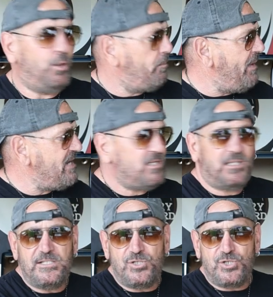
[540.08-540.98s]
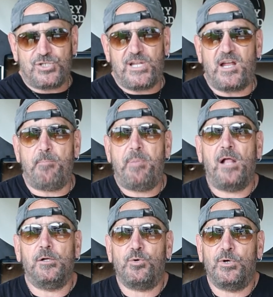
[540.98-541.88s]
Look, basically, just like a
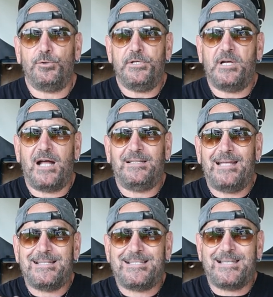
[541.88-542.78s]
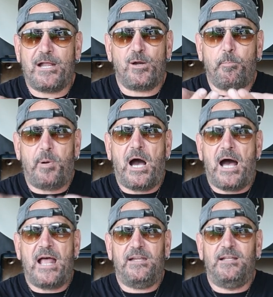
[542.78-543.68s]
pellet grill, you got that center
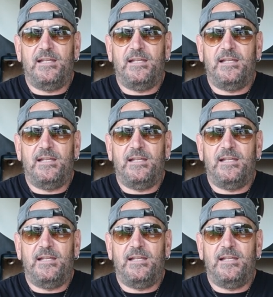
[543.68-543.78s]
pot,